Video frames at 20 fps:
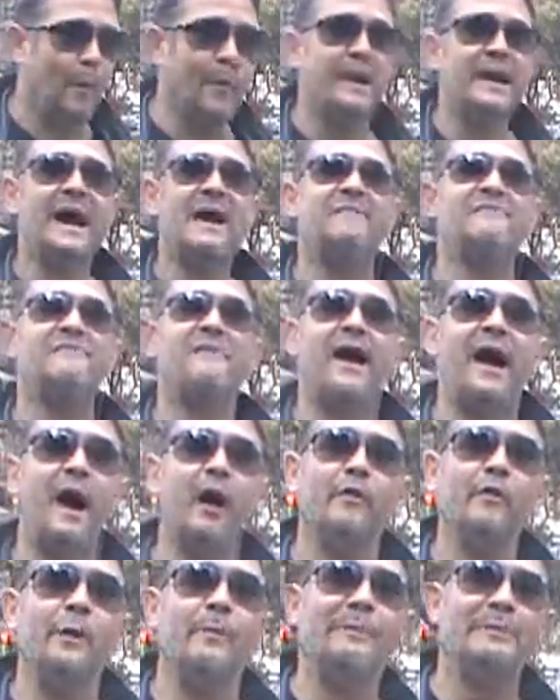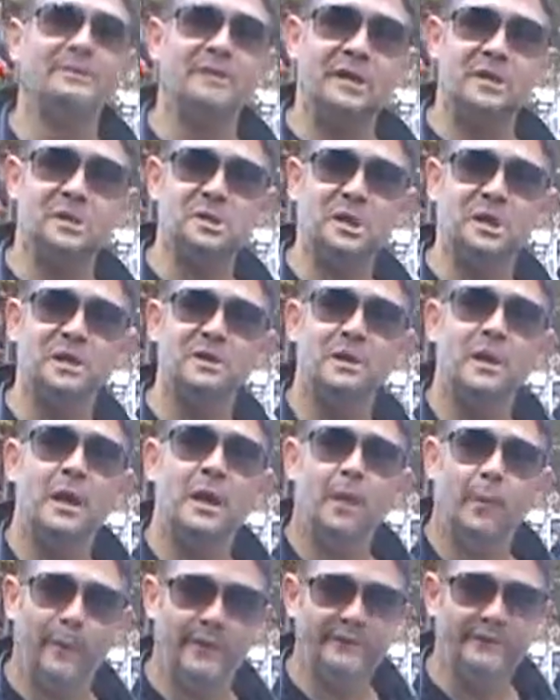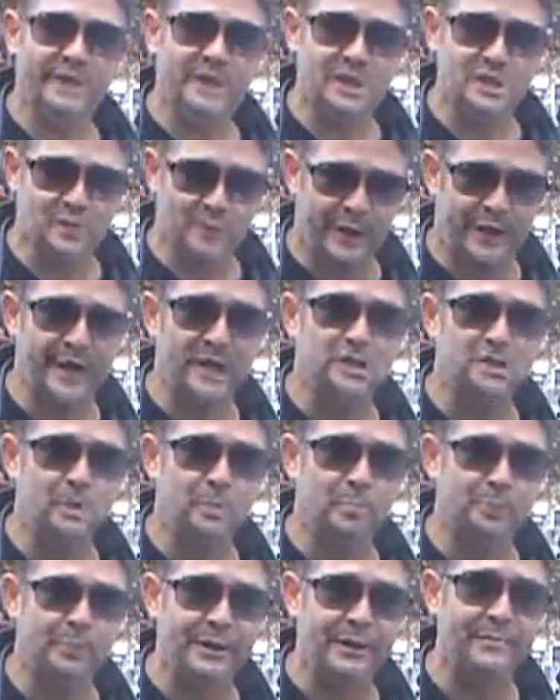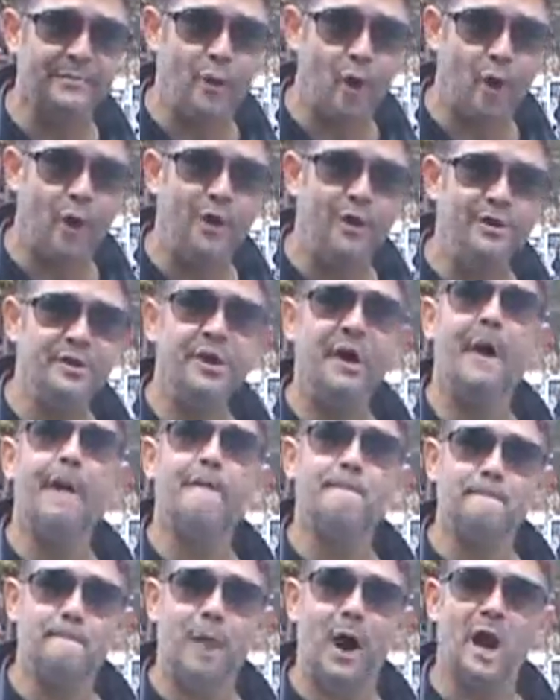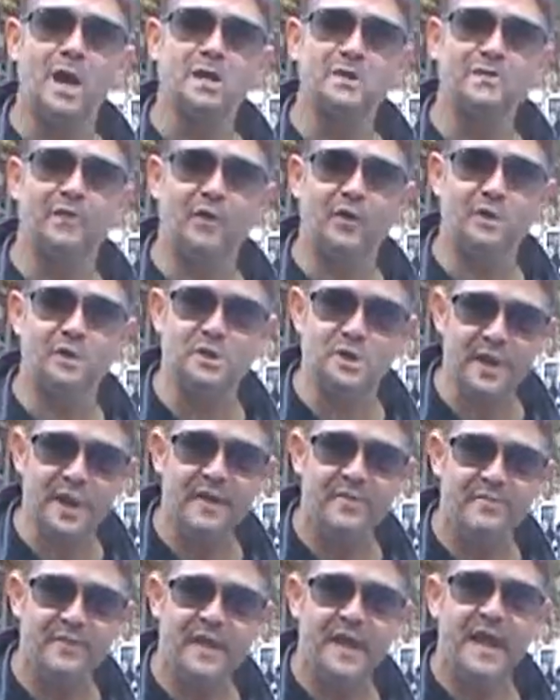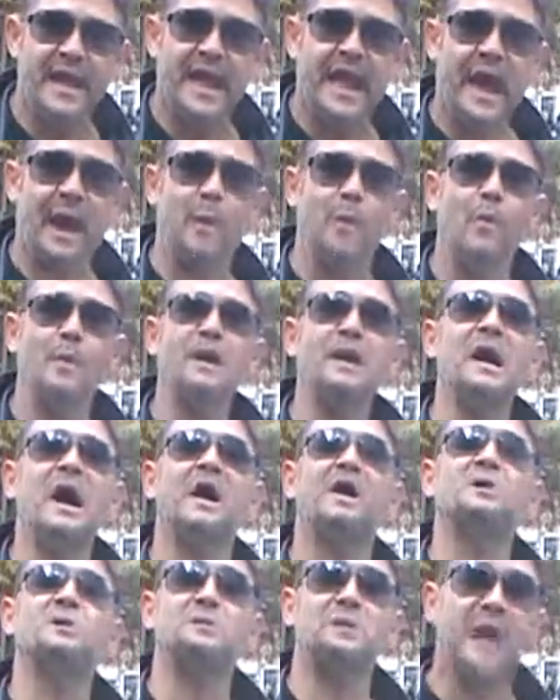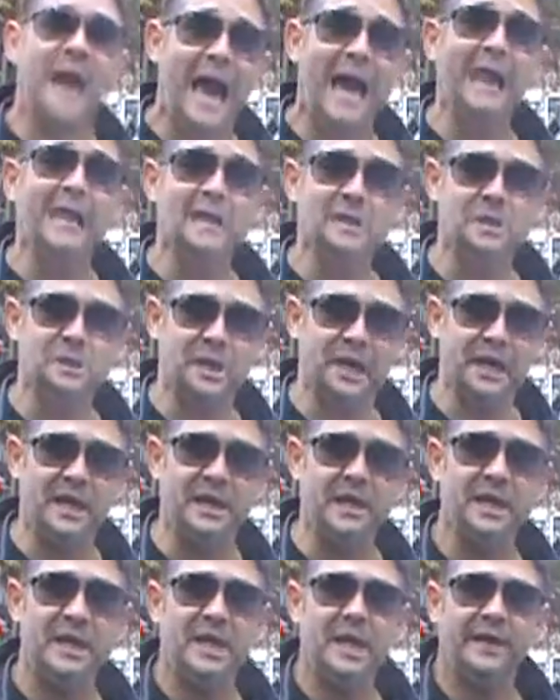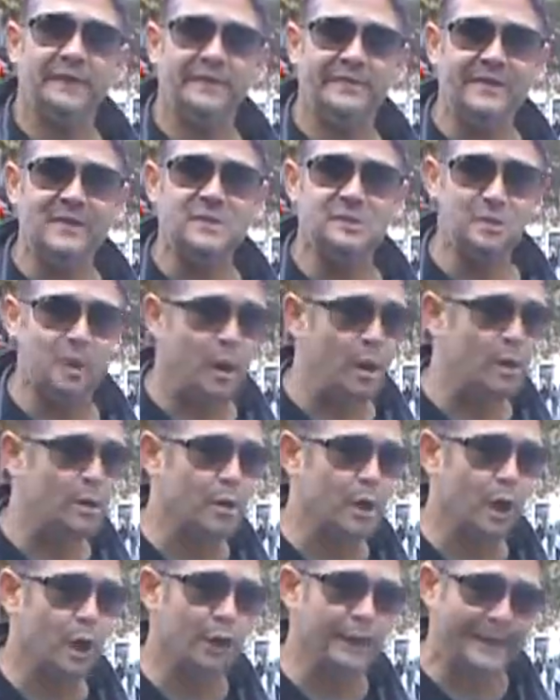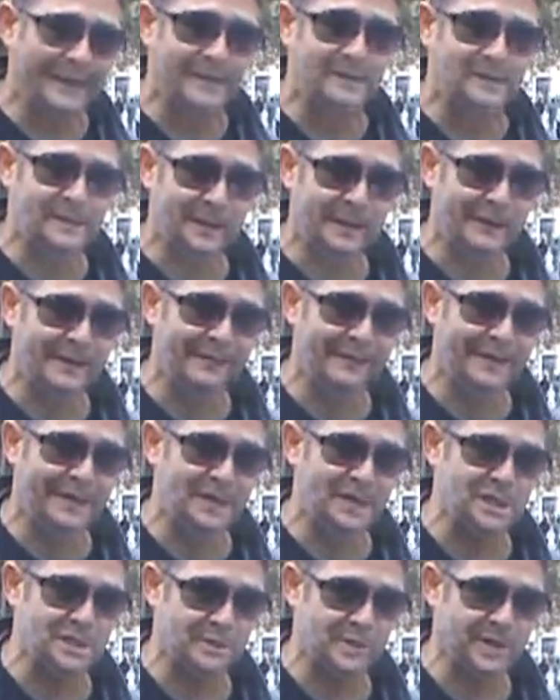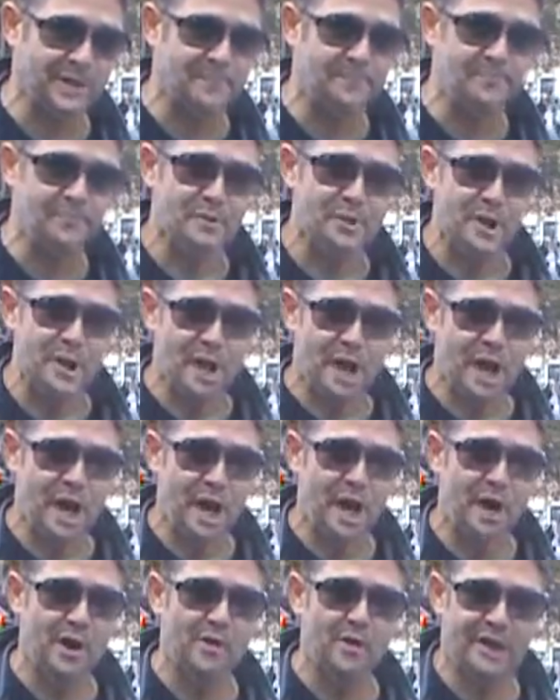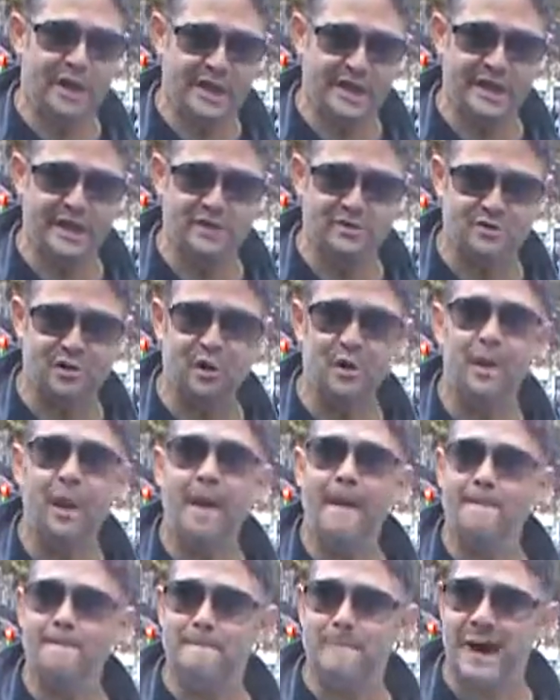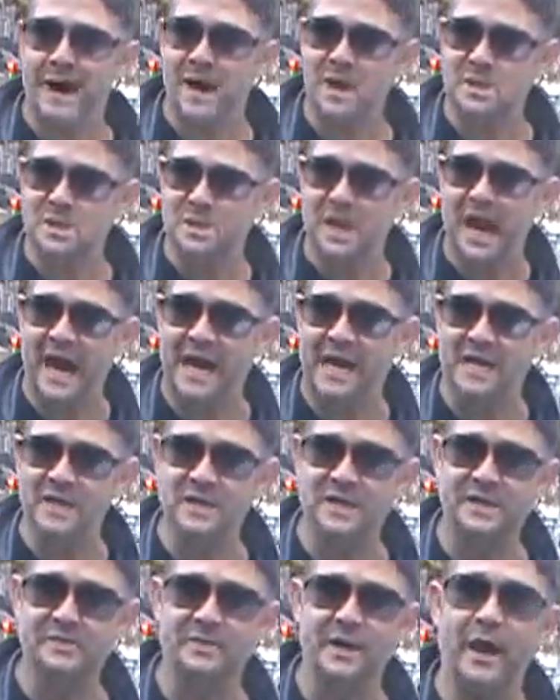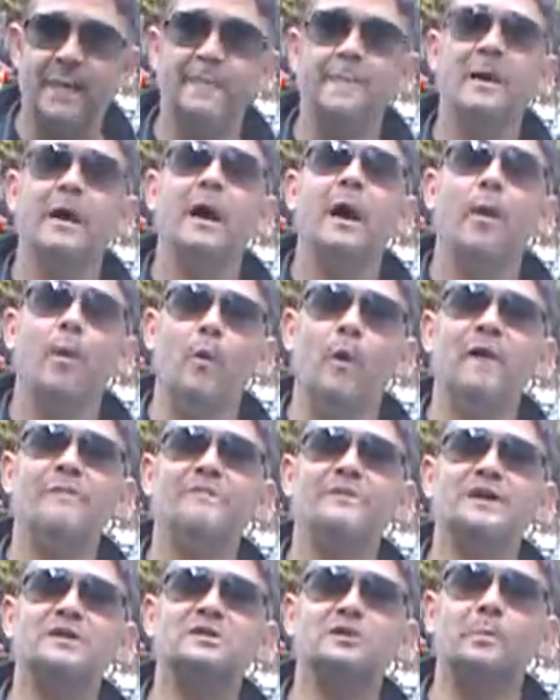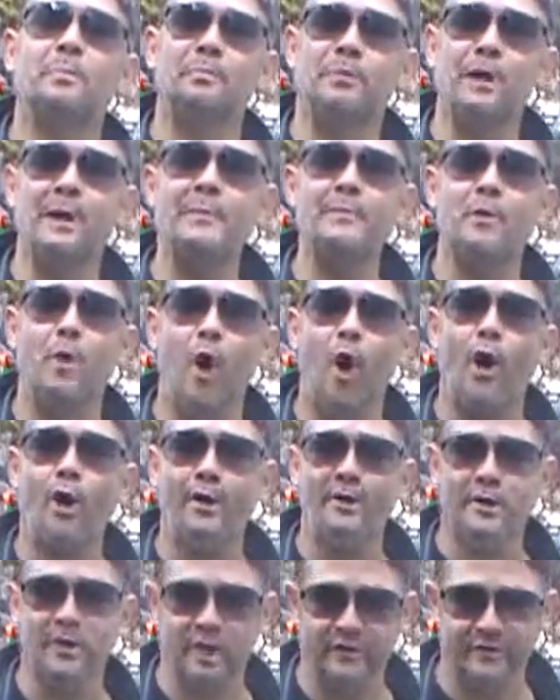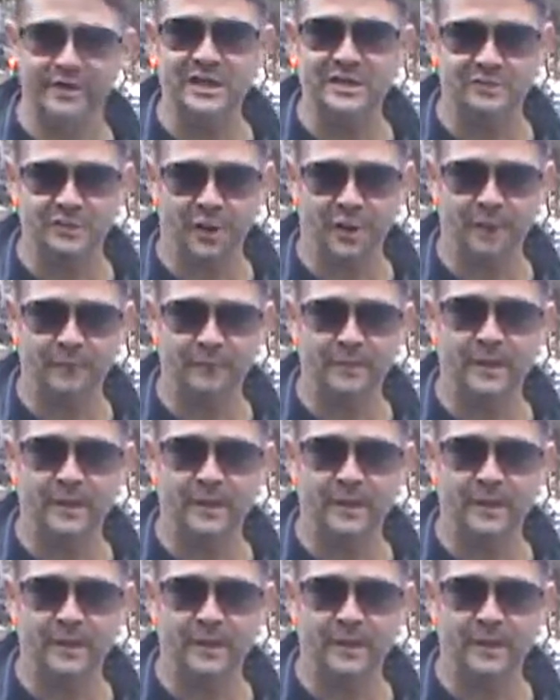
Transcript: We have filed a petition with the Israeli Supreme Court March 14th, and we are challenging the so-called Interior Ministry here in Israel by challenging them with the Supreme Court of Israel.